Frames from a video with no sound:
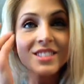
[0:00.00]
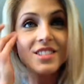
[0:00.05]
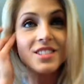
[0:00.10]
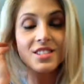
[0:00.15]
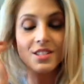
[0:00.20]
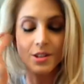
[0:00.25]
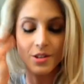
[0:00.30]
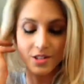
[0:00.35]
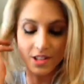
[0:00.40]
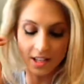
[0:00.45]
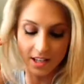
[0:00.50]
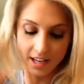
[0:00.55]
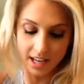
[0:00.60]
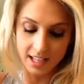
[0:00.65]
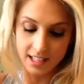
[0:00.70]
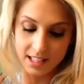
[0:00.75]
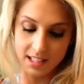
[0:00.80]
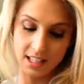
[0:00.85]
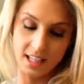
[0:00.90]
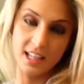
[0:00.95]
goes on
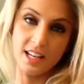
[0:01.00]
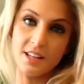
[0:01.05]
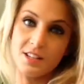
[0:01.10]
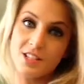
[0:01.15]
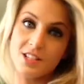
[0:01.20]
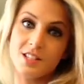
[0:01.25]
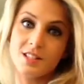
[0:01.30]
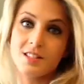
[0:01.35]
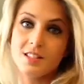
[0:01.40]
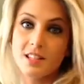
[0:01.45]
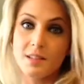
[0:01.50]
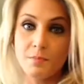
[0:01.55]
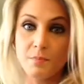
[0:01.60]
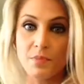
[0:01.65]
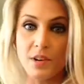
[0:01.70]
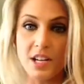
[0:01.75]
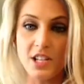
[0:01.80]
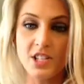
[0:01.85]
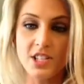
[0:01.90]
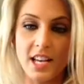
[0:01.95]
nicely, and the
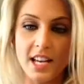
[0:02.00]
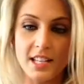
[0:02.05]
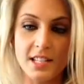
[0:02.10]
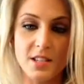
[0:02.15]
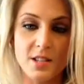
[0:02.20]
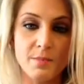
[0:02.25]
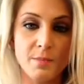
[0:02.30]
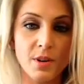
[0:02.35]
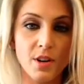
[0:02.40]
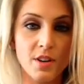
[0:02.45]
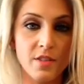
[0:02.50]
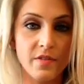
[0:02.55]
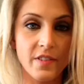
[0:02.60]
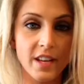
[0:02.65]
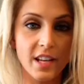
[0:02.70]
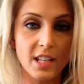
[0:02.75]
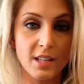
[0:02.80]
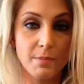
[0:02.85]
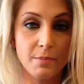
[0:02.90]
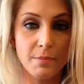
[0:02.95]
brush size is
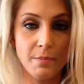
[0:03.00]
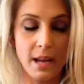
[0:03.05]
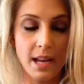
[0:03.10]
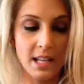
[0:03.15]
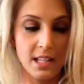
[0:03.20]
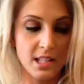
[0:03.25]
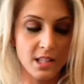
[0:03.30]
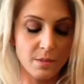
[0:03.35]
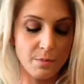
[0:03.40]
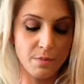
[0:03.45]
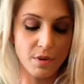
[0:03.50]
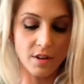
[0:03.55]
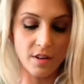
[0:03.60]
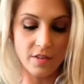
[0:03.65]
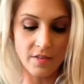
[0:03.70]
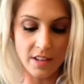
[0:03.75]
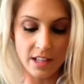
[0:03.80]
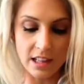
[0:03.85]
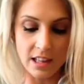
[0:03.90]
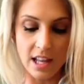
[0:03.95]
perfect, paints the
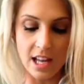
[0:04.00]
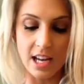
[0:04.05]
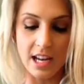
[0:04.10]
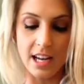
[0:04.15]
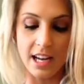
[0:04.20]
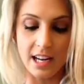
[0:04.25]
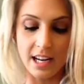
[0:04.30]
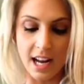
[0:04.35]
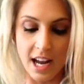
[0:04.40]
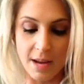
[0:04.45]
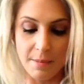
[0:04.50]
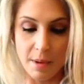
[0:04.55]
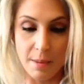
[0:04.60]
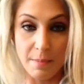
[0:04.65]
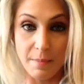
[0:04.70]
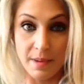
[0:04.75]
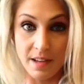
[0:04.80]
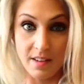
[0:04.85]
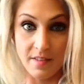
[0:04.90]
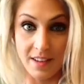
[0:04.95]
perfect line. I'm a
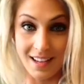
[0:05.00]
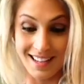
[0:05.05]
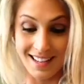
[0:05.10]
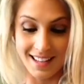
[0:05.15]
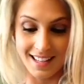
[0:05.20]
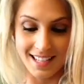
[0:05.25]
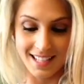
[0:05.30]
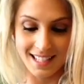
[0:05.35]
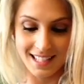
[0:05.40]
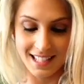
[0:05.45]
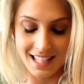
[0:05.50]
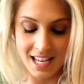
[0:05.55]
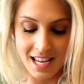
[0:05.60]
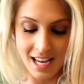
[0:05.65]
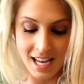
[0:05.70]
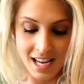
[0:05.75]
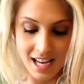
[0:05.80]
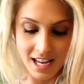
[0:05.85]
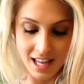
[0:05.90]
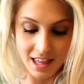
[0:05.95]
big fan of this.
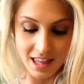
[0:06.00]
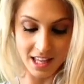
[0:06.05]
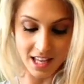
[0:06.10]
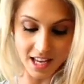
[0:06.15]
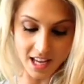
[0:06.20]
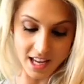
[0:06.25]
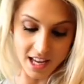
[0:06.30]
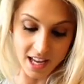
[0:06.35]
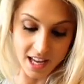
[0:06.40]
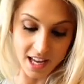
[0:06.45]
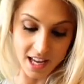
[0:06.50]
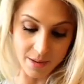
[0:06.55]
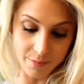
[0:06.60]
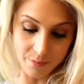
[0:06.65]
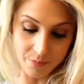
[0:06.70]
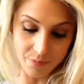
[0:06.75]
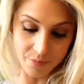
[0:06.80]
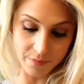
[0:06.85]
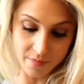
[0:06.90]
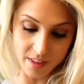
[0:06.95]
The
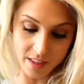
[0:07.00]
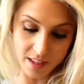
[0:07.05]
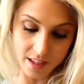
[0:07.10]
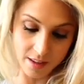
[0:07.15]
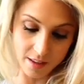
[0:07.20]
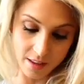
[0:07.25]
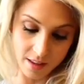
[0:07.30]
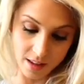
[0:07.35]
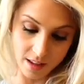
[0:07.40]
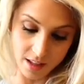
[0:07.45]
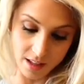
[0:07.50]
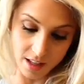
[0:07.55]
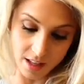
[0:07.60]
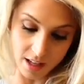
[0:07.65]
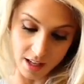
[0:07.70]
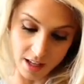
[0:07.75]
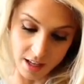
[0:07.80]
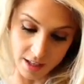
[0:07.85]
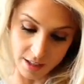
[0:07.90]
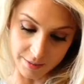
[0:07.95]

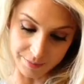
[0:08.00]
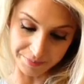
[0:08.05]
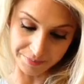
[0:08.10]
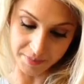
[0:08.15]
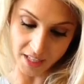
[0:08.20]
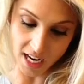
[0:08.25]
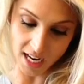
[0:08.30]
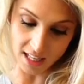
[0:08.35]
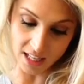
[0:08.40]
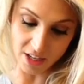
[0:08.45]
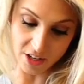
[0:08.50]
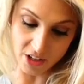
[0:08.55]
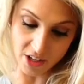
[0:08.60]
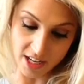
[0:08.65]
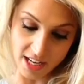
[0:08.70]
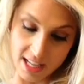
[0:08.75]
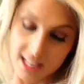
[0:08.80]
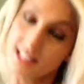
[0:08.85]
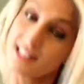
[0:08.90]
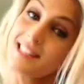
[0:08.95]
eyeliner
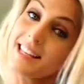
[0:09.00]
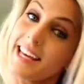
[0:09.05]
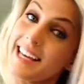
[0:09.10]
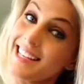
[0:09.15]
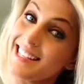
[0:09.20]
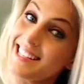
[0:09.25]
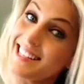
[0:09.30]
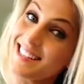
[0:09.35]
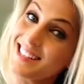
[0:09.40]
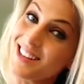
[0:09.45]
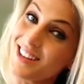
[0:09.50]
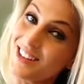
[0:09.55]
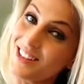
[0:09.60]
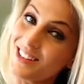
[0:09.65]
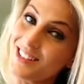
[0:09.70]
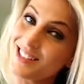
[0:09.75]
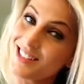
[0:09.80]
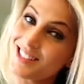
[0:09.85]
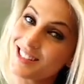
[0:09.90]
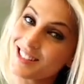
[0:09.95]
is
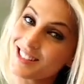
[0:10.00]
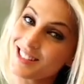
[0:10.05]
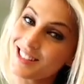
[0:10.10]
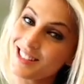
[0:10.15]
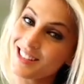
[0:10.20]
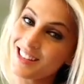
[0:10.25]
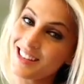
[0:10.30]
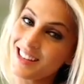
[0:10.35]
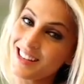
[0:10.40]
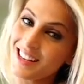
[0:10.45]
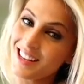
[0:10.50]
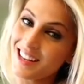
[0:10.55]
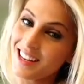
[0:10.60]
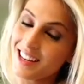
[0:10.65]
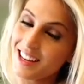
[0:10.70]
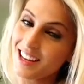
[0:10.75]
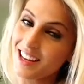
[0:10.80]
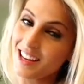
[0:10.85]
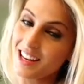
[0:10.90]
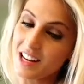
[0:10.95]
$18,
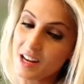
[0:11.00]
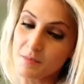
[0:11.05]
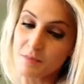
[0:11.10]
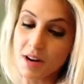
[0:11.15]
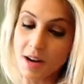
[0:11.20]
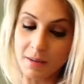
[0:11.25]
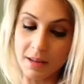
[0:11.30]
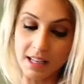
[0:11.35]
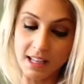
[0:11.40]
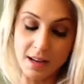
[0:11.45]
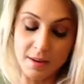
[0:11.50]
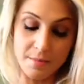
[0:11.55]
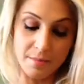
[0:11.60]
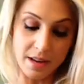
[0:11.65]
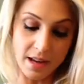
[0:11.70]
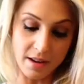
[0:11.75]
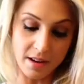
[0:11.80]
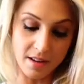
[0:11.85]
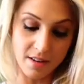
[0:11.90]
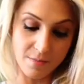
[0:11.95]
and I'll probably come
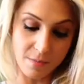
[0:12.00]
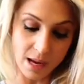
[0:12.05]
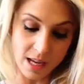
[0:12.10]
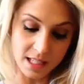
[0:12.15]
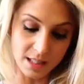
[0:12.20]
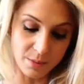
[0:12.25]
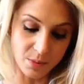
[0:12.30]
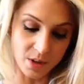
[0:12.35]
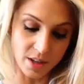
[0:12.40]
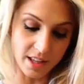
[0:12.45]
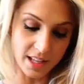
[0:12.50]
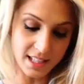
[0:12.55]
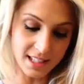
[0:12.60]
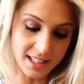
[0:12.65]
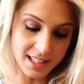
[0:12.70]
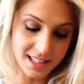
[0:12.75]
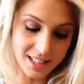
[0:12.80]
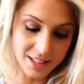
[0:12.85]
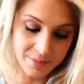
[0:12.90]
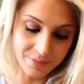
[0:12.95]
back and buy some more of
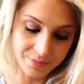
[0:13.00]
this.